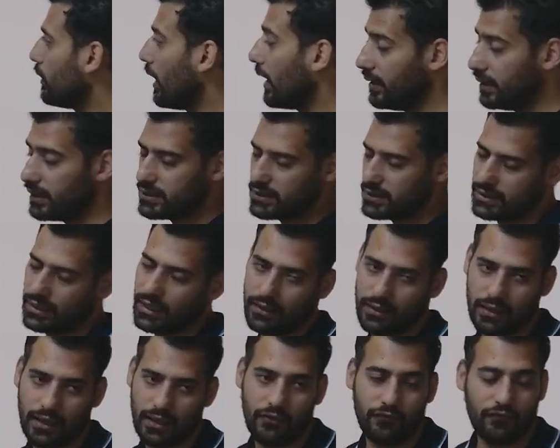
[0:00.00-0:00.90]
understand,
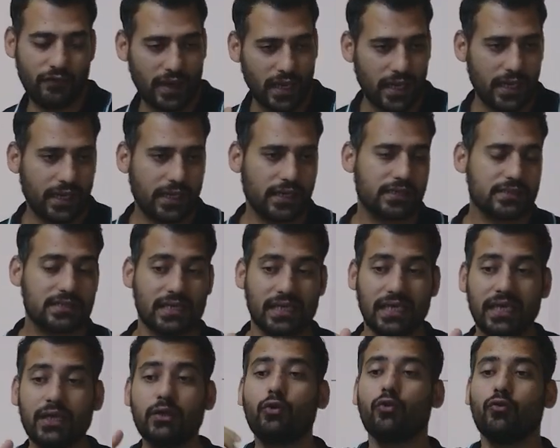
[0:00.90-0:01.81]
a wire is
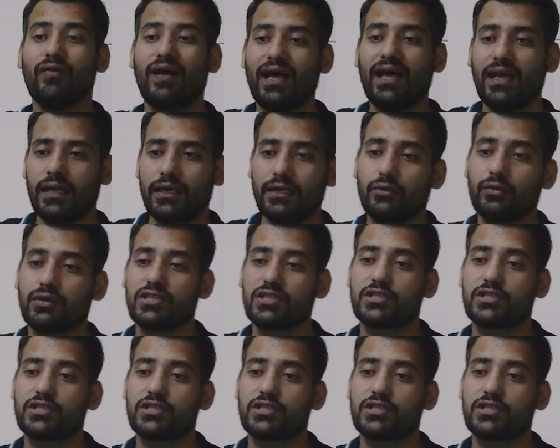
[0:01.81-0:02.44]
equivalent to a